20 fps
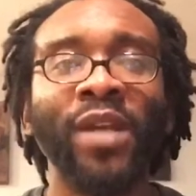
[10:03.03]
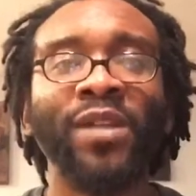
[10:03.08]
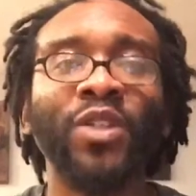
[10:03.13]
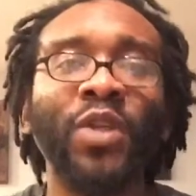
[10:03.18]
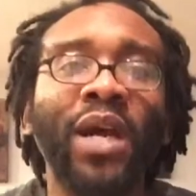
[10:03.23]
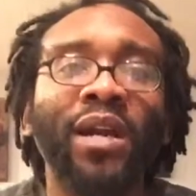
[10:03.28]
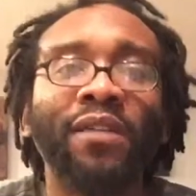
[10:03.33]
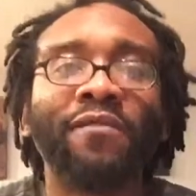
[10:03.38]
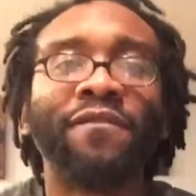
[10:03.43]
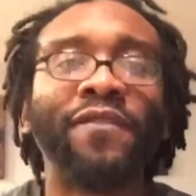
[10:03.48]

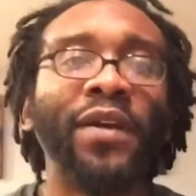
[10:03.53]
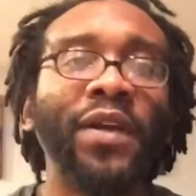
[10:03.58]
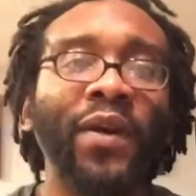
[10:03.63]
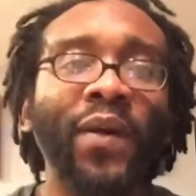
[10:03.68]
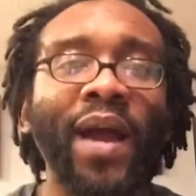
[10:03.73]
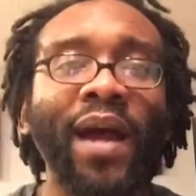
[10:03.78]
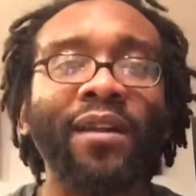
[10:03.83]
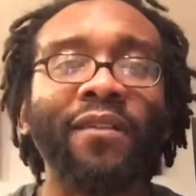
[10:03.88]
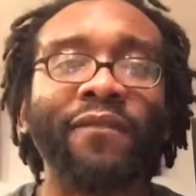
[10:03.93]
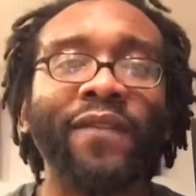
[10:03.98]
Trying to
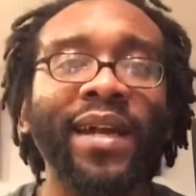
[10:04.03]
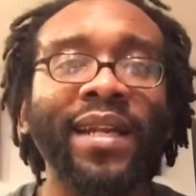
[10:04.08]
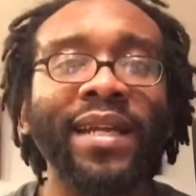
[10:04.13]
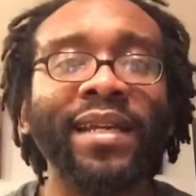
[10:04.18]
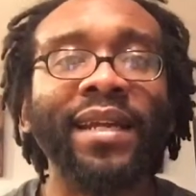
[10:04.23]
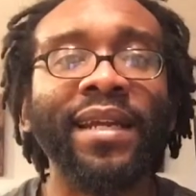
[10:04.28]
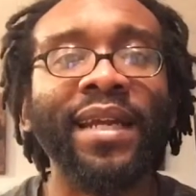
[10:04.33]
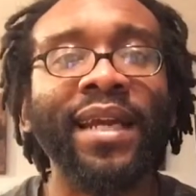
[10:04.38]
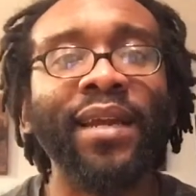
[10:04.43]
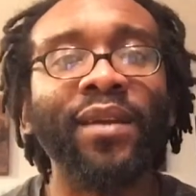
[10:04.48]
figure out if I
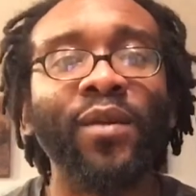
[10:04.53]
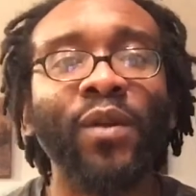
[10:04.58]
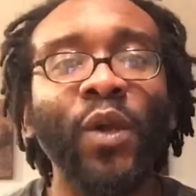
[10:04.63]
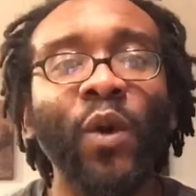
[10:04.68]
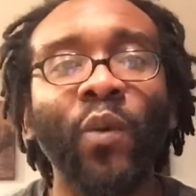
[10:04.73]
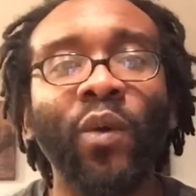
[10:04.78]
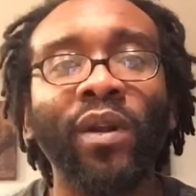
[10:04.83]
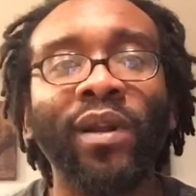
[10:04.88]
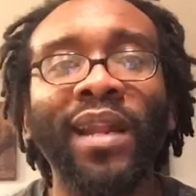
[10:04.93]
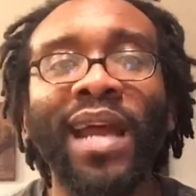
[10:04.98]
need to get a
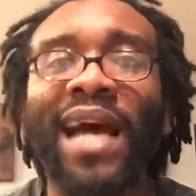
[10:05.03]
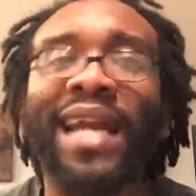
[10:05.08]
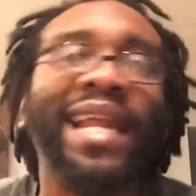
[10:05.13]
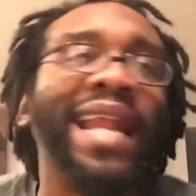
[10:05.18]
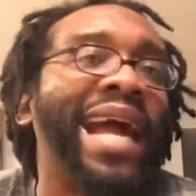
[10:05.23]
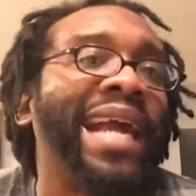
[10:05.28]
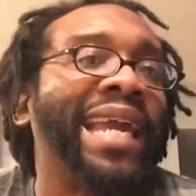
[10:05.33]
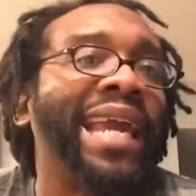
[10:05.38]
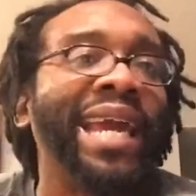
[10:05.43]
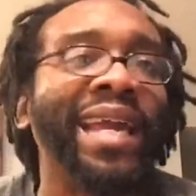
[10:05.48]
new one or not,
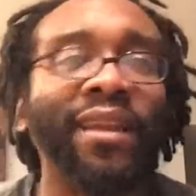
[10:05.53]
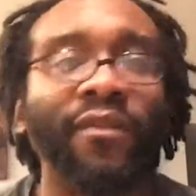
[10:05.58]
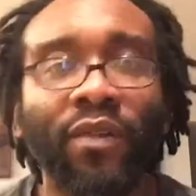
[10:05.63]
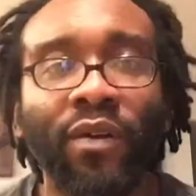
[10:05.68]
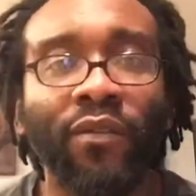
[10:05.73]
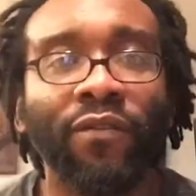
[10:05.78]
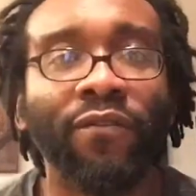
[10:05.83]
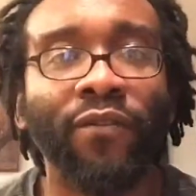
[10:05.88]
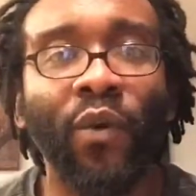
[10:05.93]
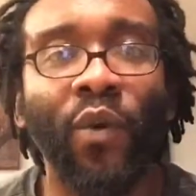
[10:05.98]
and I can't
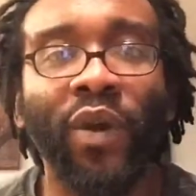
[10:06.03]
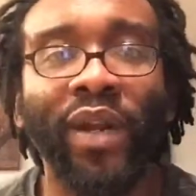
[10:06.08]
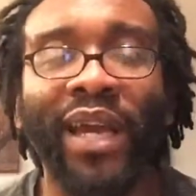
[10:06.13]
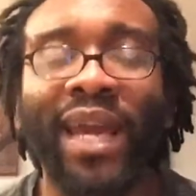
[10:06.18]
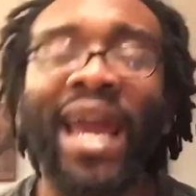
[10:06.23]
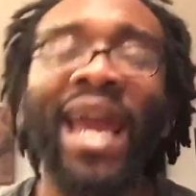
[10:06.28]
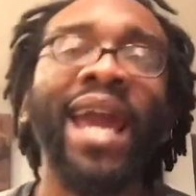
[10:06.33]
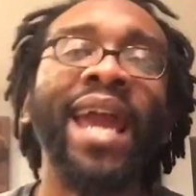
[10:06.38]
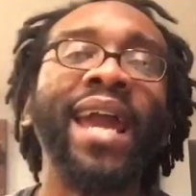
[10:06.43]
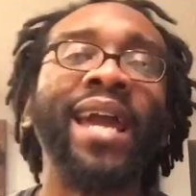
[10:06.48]
even afford
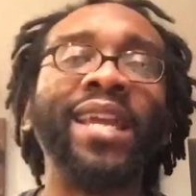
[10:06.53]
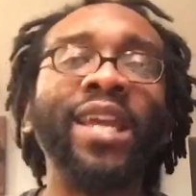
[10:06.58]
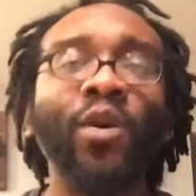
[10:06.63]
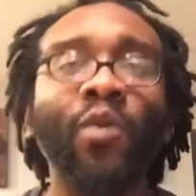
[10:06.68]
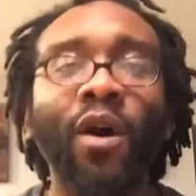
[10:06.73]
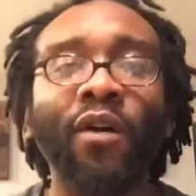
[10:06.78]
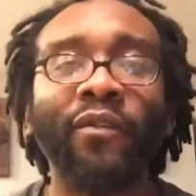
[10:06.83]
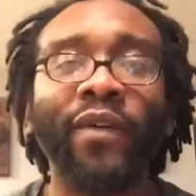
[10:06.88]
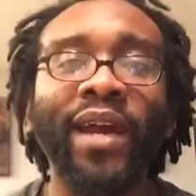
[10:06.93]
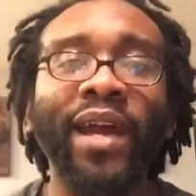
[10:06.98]
it. And
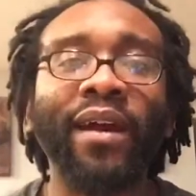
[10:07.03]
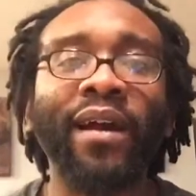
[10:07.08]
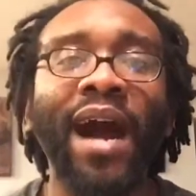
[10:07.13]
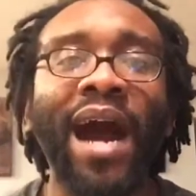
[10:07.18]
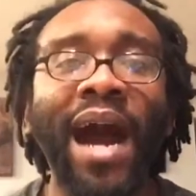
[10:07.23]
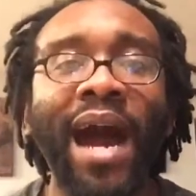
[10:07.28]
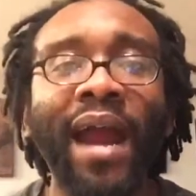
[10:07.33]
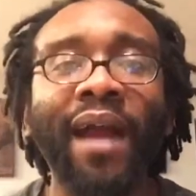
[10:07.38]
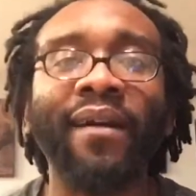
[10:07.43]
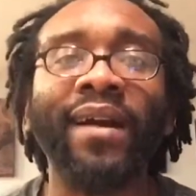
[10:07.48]
you over here
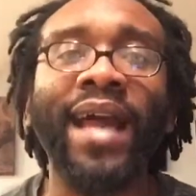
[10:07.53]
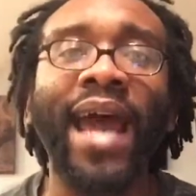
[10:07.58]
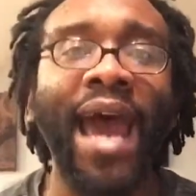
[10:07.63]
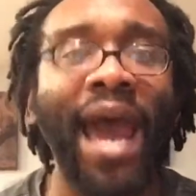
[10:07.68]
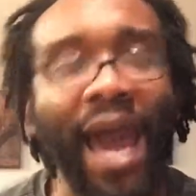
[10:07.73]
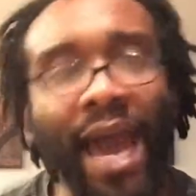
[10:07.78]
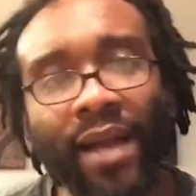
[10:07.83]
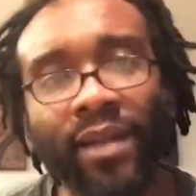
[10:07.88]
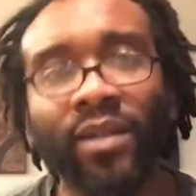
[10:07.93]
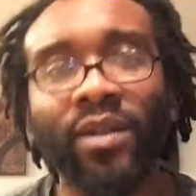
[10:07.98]
hiring
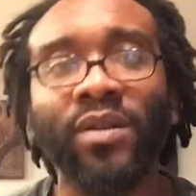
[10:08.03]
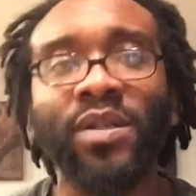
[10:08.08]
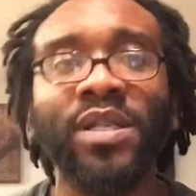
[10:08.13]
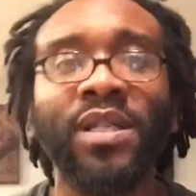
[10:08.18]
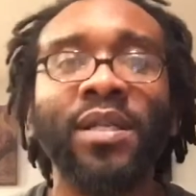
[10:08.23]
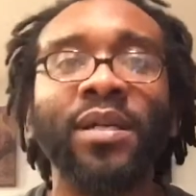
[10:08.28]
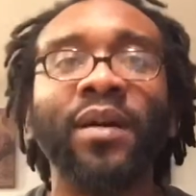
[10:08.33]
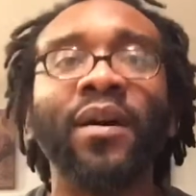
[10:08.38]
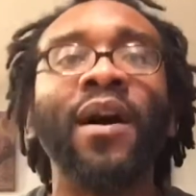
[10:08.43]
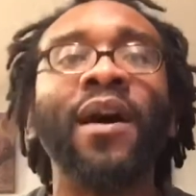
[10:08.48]
actors
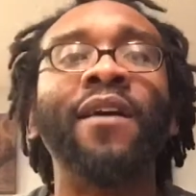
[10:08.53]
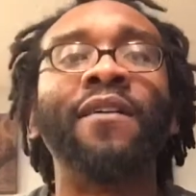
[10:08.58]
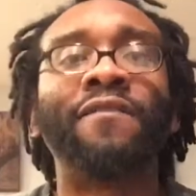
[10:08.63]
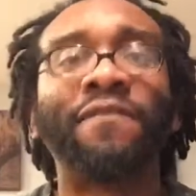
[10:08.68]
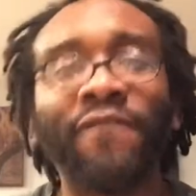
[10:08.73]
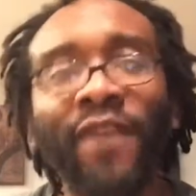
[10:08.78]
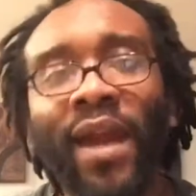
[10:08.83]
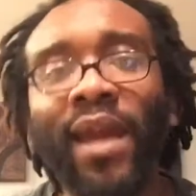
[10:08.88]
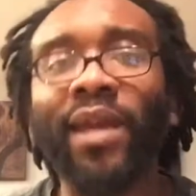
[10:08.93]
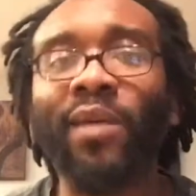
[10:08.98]
to
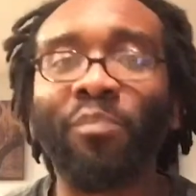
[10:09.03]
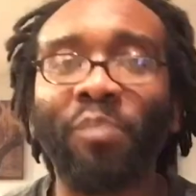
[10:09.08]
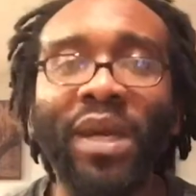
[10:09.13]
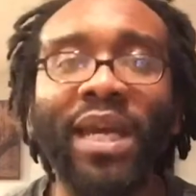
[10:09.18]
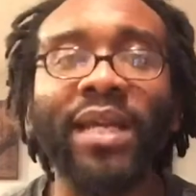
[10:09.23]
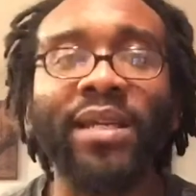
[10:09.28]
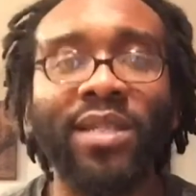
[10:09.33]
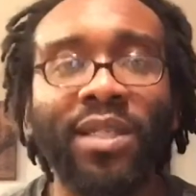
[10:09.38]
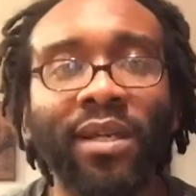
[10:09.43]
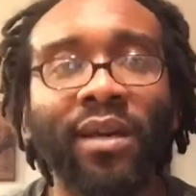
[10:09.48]
fake
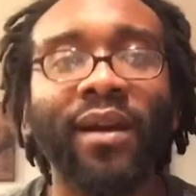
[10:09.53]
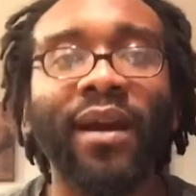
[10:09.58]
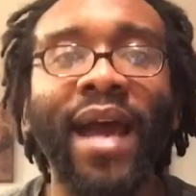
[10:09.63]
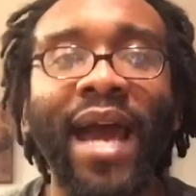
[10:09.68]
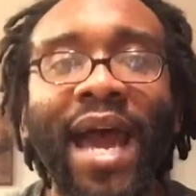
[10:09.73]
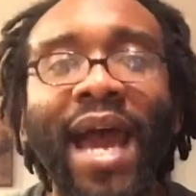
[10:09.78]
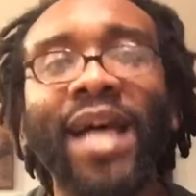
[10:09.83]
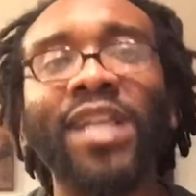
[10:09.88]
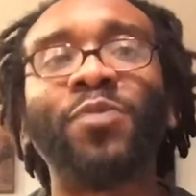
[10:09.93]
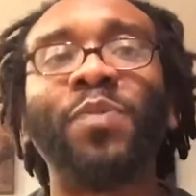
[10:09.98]
beat your
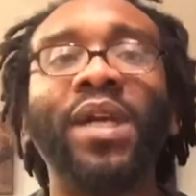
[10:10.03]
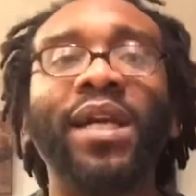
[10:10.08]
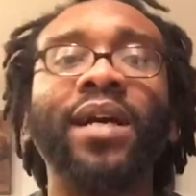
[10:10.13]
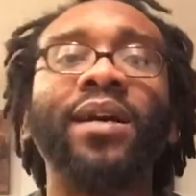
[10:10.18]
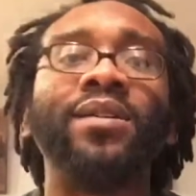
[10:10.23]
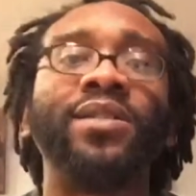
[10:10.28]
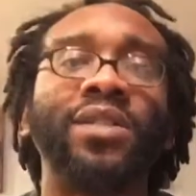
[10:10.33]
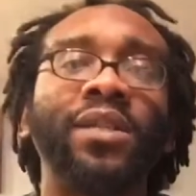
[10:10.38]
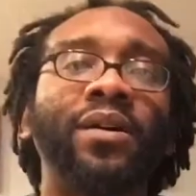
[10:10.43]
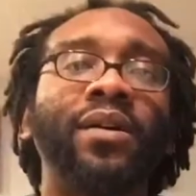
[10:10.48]
ass
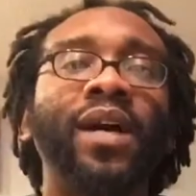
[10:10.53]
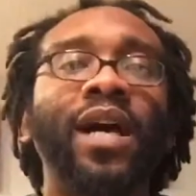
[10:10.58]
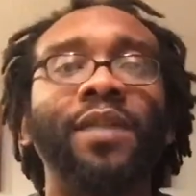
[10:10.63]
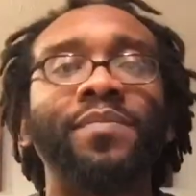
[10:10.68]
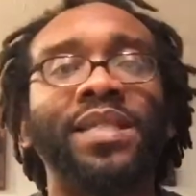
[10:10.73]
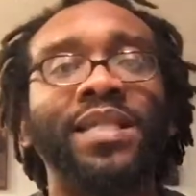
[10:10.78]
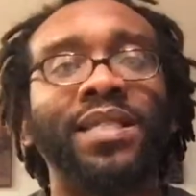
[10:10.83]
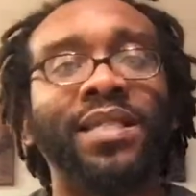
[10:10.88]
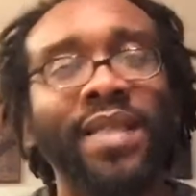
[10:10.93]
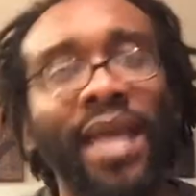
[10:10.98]
because you're
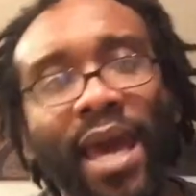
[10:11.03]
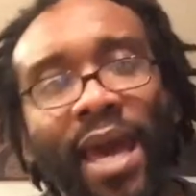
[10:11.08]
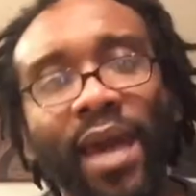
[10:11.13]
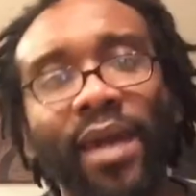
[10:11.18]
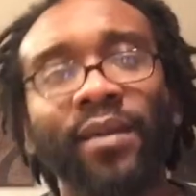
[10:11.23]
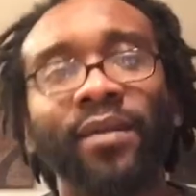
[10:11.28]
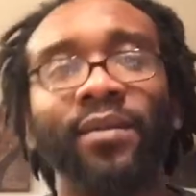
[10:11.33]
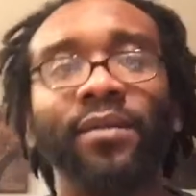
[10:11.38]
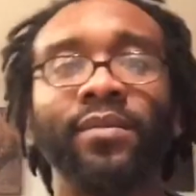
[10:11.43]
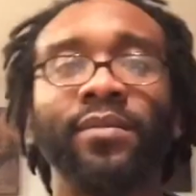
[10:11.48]

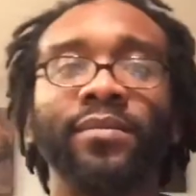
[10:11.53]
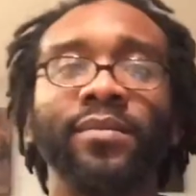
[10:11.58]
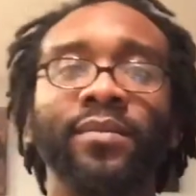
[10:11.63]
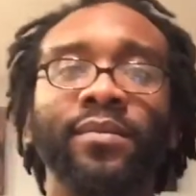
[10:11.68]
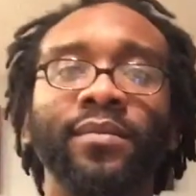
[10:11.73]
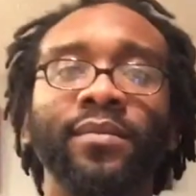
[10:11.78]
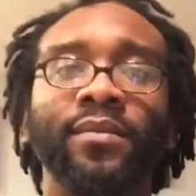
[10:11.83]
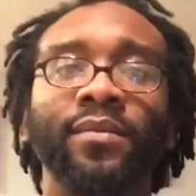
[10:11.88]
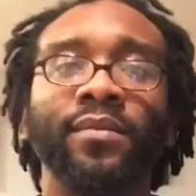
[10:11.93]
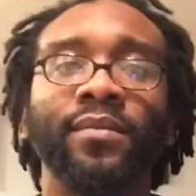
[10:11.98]
upset.
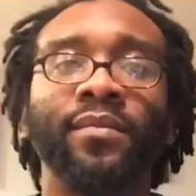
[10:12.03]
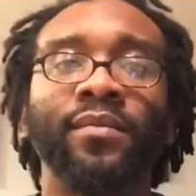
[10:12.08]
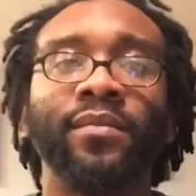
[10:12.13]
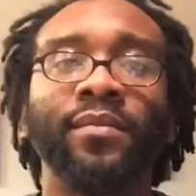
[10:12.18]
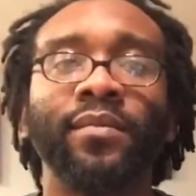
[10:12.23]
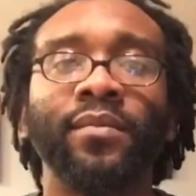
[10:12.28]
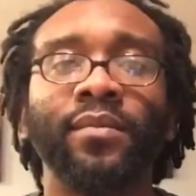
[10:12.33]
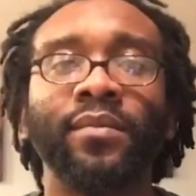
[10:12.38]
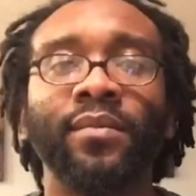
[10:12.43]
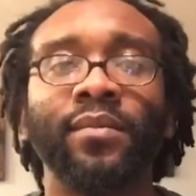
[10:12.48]

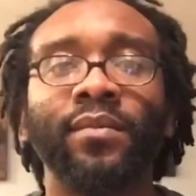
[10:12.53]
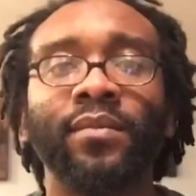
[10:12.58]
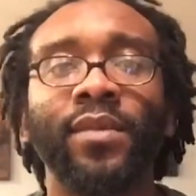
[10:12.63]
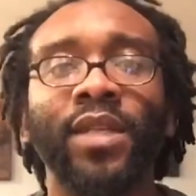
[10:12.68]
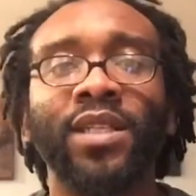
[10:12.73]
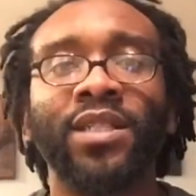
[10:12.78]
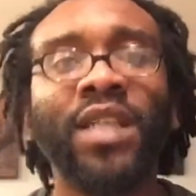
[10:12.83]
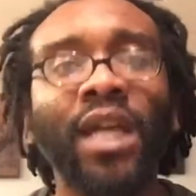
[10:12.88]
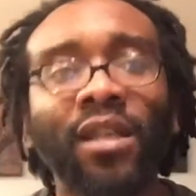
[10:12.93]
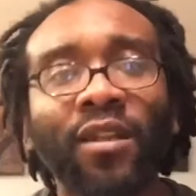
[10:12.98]

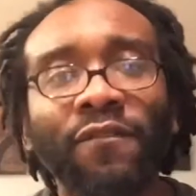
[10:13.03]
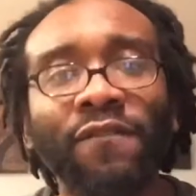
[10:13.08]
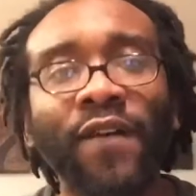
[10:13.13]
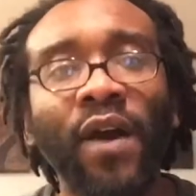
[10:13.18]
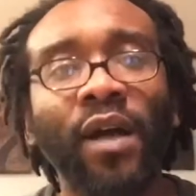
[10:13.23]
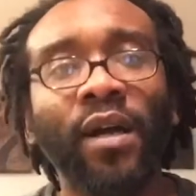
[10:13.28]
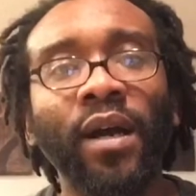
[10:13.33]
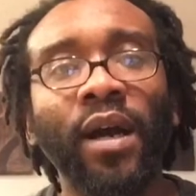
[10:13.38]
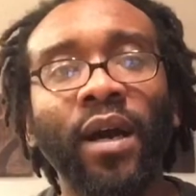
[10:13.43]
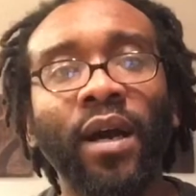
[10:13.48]
Shut the
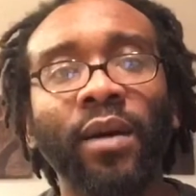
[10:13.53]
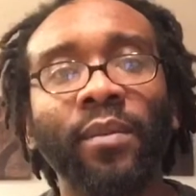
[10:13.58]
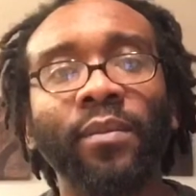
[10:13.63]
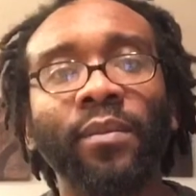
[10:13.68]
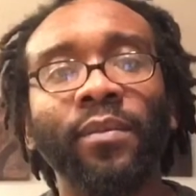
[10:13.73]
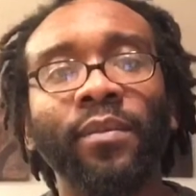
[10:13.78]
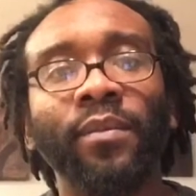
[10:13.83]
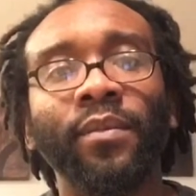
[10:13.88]
fuck up.